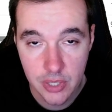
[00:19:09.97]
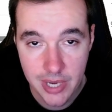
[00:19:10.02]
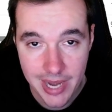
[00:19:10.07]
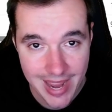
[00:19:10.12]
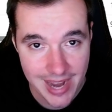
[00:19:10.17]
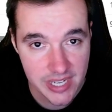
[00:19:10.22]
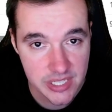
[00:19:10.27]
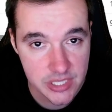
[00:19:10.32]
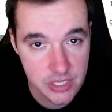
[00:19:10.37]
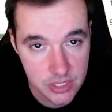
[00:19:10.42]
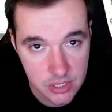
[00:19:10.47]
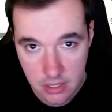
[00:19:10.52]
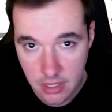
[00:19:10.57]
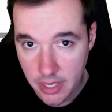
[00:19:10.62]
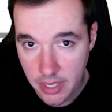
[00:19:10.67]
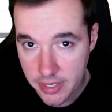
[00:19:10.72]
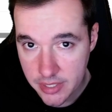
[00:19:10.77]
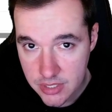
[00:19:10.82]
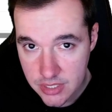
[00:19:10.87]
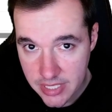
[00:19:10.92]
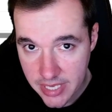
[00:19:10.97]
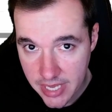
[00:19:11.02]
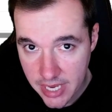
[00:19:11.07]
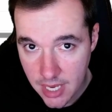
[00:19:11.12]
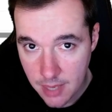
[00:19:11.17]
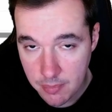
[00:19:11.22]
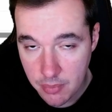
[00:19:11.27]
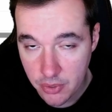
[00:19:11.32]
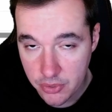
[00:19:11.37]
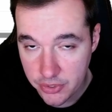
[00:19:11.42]
access client set
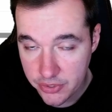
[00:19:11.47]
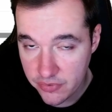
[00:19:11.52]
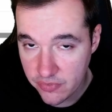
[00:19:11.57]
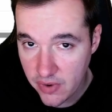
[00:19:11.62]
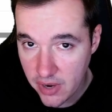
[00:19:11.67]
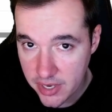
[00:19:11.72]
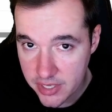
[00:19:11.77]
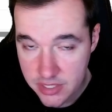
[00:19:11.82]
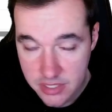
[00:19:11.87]
up on their device,